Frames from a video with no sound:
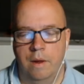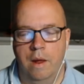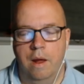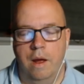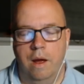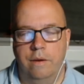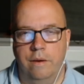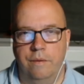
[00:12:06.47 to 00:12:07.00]

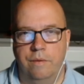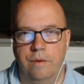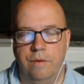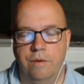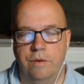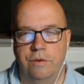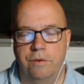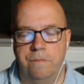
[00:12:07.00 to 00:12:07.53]
And
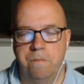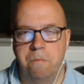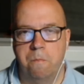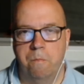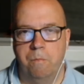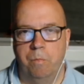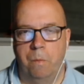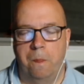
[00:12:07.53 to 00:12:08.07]
there's
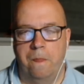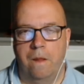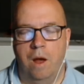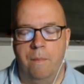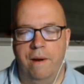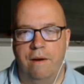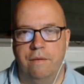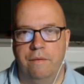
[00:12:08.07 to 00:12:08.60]

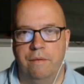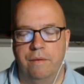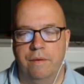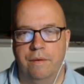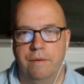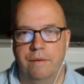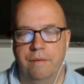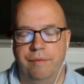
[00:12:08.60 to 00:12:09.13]
about
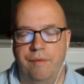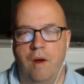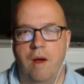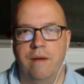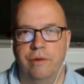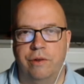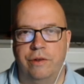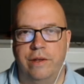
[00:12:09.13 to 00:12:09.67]
5
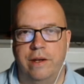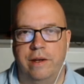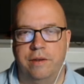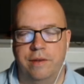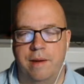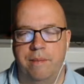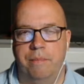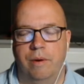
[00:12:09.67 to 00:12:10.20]
or 6
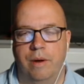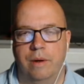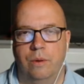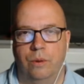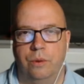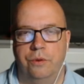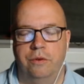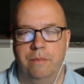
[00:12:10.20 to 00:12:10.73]
separate
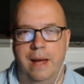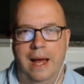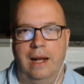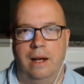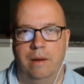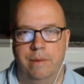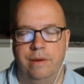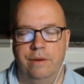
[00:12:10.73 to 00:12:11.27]
awesome
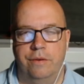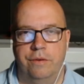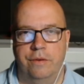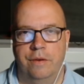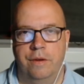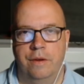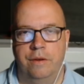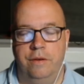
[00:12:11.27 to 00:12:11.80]
elements,
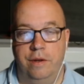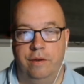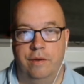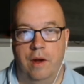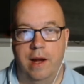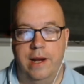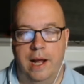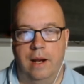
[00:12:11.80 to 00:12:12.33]

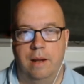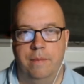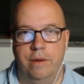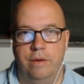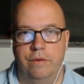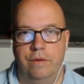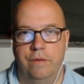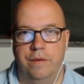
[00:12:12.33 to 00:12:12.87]
design
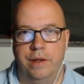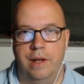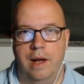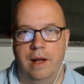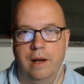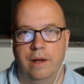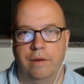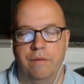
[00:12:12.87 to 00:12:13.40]
elements to the
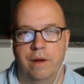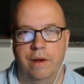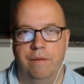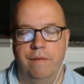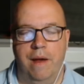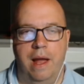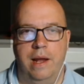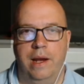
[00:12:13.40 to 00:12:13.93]
Dalek that for
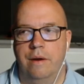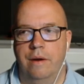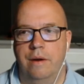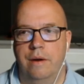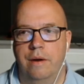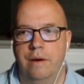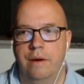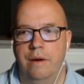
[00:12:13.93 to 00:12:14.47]
any
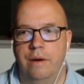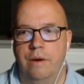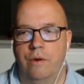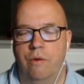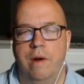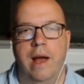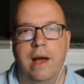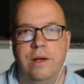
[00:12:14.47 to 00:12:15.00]
other
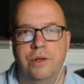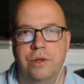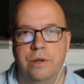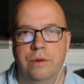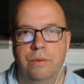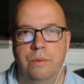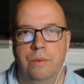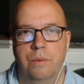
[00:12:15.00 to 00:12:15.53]

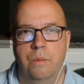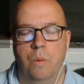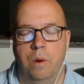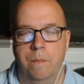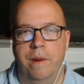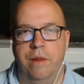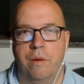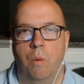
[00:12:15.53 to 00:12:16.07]
creation would
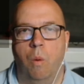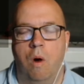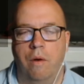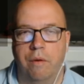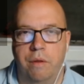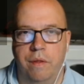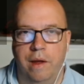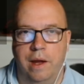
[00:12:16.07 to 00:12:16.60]
be the one
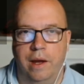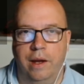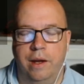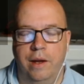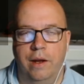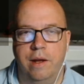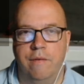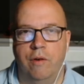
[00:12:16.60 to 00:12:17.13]
thing. You
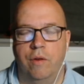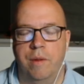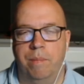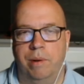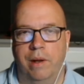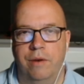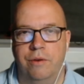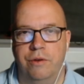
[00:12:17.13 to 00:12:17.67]
know, you've got the
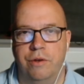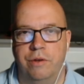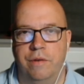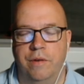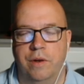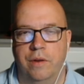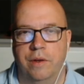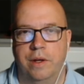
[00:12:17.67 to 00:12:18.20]
plungers, you've
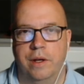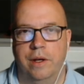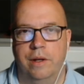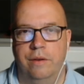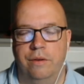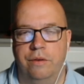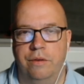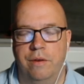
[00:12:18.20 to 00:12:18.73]
got the
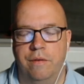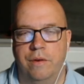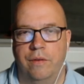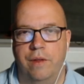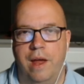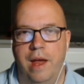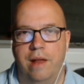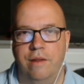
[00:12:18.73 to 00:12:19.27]
guns, you've got the
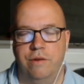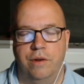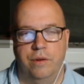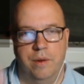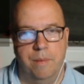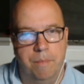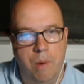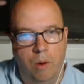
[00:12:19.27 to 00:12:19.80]
heads, you've got
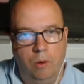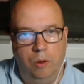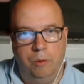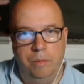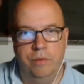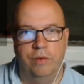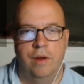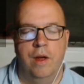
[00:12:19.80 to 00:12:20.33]
the
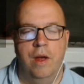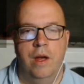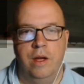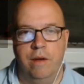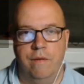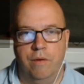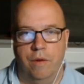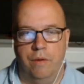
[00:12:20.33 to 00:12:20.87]
bulbs, you've
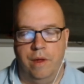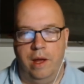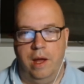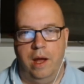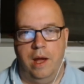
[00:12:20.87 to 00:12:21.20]
got the